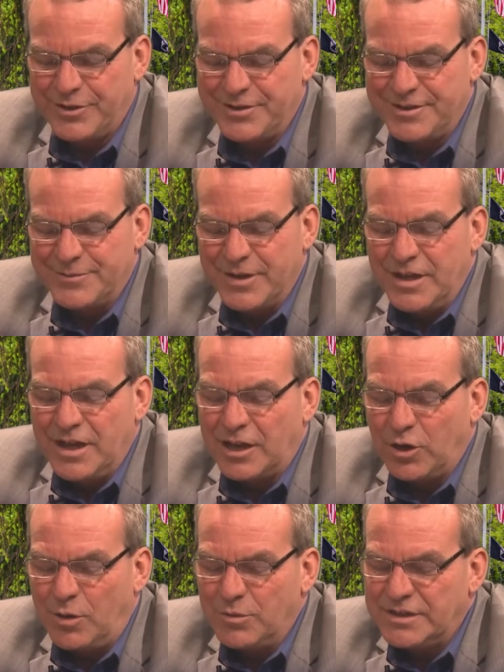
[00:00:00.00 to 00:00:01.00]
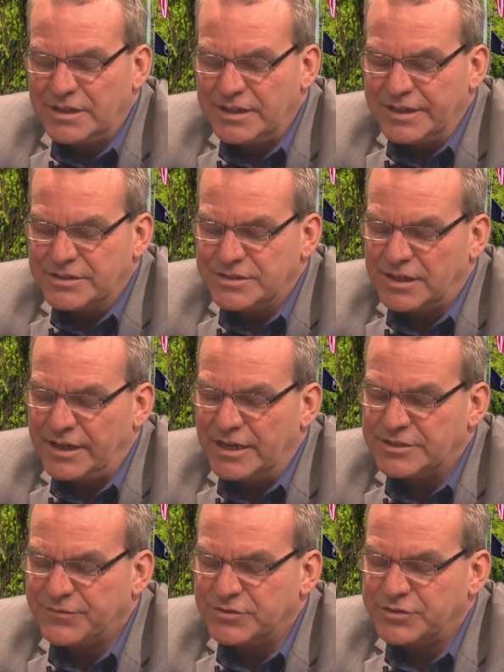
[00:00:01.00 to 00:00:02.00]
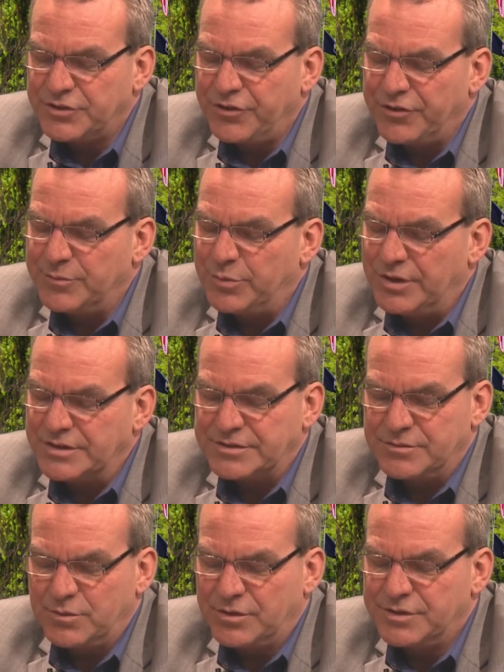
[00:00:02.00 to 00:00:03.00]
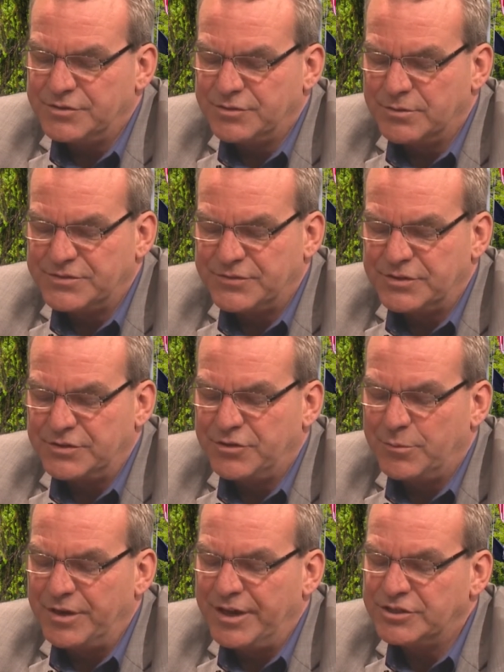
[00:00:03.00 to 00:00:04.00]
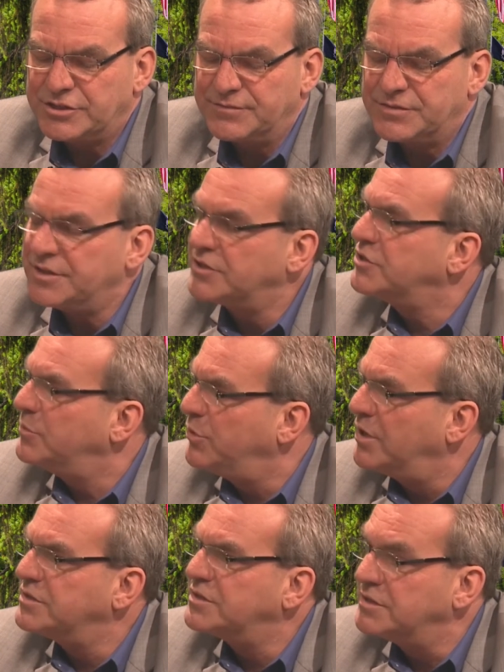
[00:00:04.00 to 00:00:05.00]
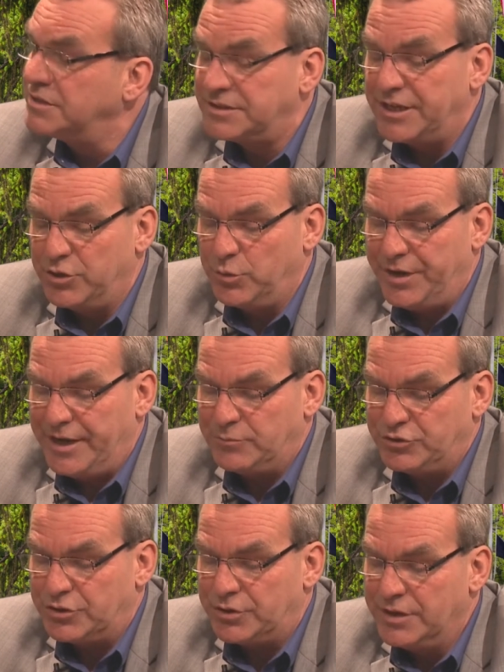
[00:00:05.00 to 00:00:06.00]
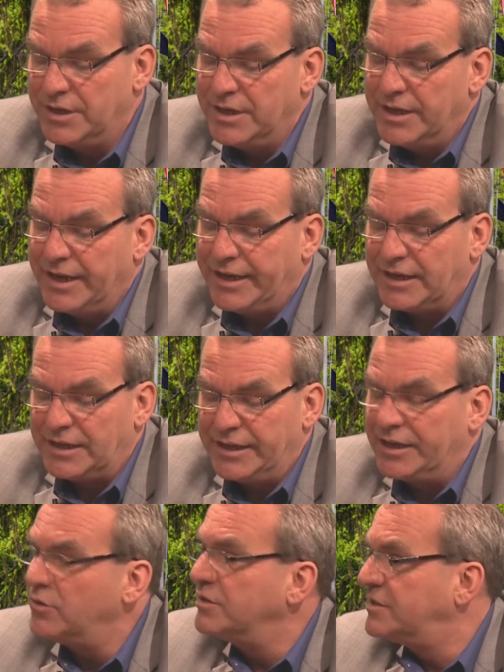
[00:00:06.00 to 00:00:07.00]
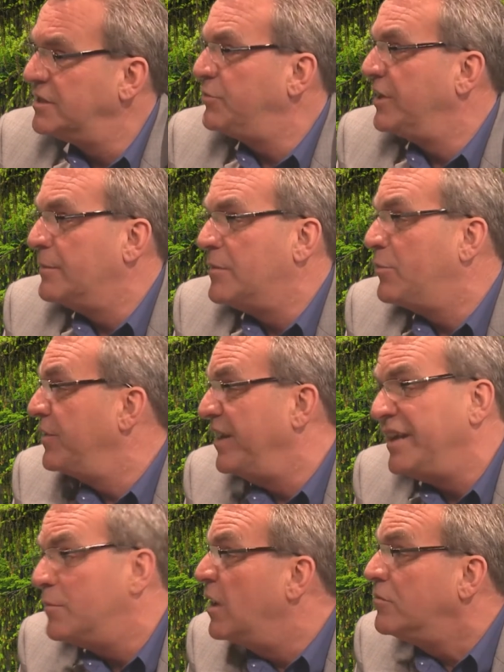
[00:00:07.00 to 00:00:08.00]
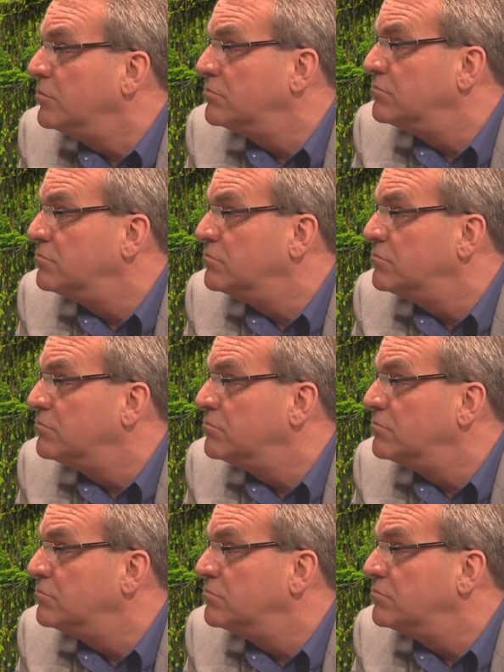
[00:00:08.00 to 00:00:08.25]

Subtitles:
good. Along with the lease, you'll ask for a security deposit. What are the terms for determination of such deposits in the state of New Hampshire? And can a landlord simply come up with any amount?